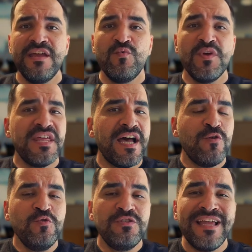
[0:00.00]

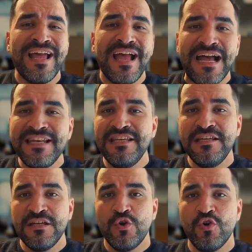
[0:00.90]
without
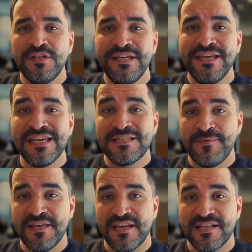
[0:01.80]
any coding
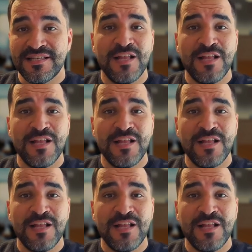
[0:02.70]
experience